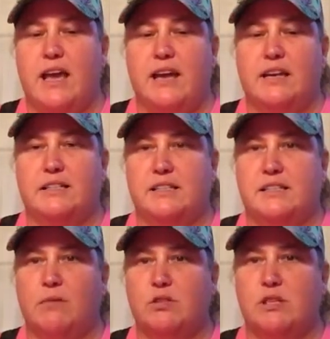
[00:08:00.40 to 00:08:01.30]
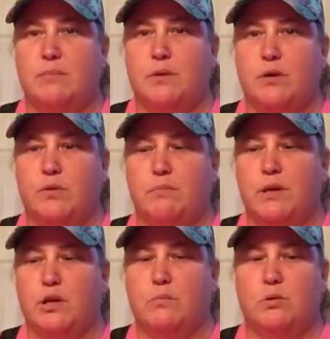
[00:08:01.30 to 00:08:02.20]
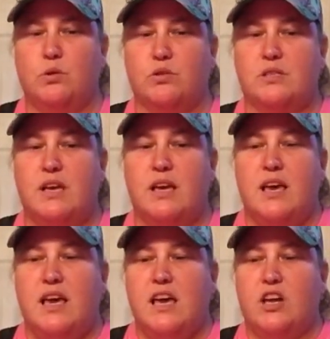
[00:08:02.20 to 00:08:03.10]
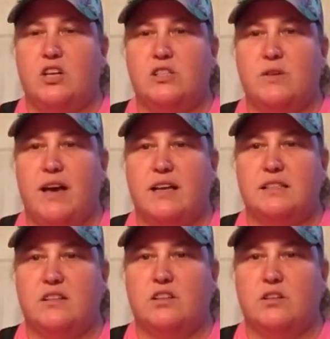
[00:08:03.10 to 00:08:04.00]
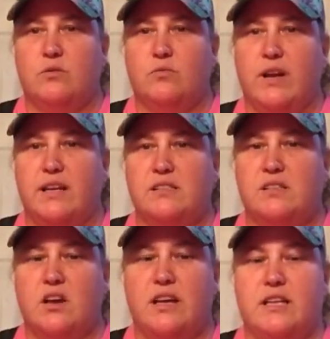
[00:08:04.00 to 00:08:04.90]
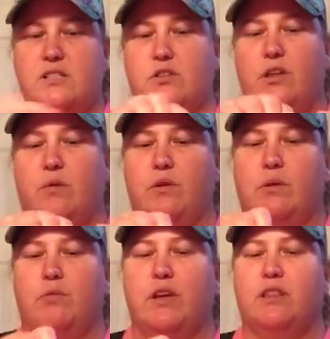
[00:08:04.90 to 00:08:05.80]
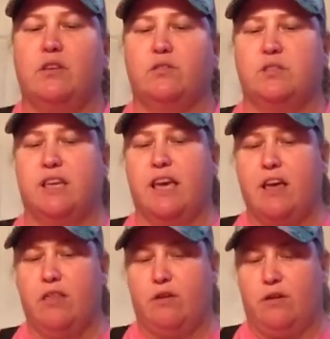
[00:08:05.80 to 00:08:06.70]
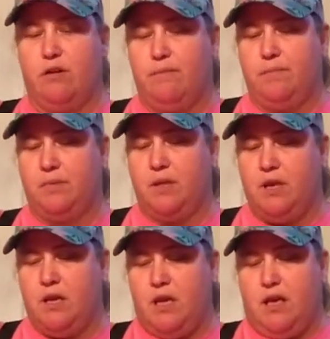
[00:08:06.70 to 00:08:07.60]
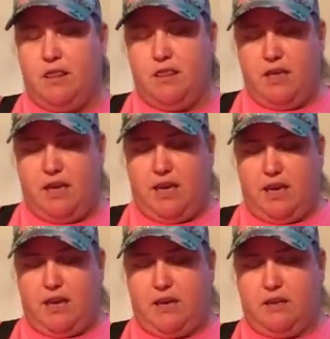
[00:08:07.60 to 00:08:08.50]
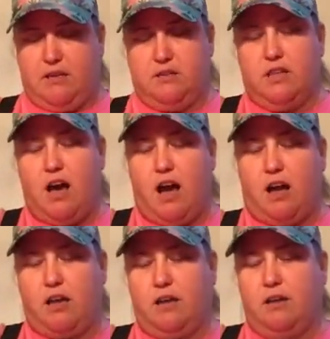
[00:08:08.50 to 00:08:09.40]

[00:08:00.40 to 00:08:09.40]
and it's a double zipper with bigger pulls. It also has the little rings on it so that when you bring those together, they can lock.